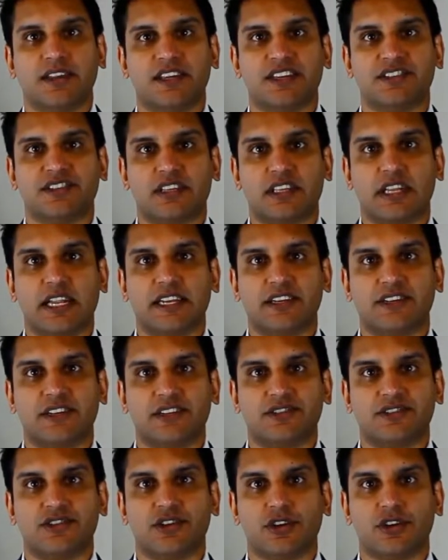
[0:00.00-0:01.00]
These are the
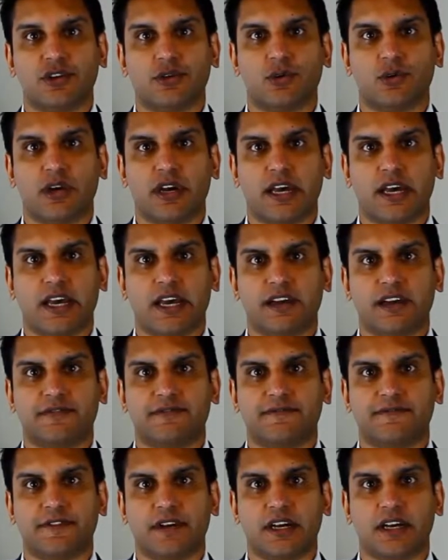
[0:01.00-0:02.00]
lenders who
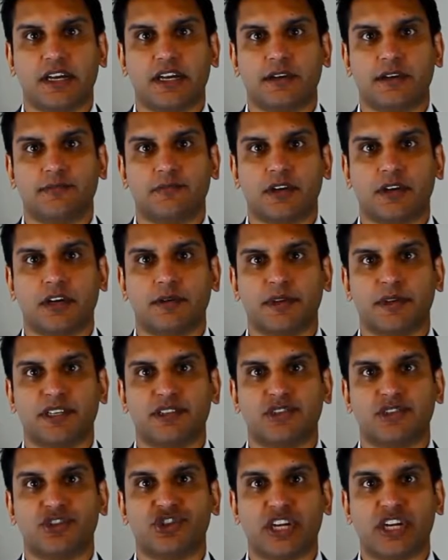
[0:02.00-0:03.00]
have come
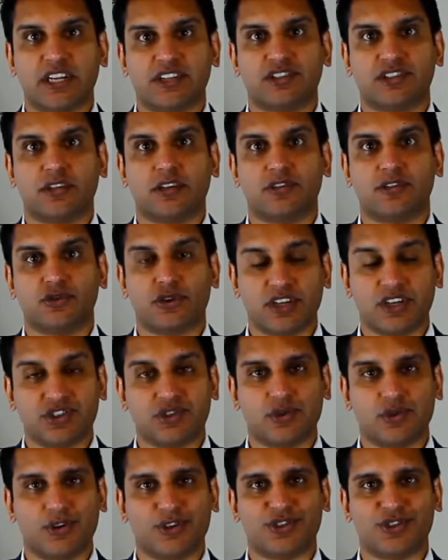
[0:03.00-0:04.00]
in to challenge the
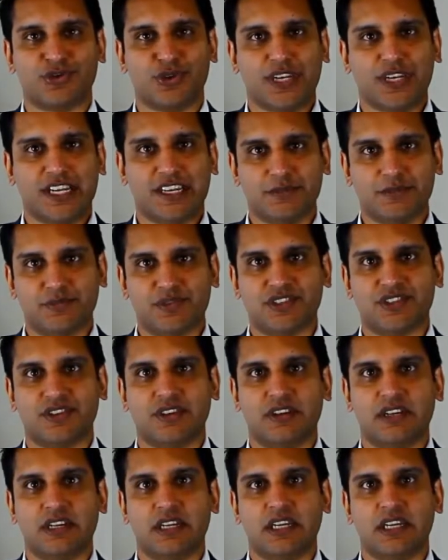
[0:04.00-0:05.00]
traditional high street names.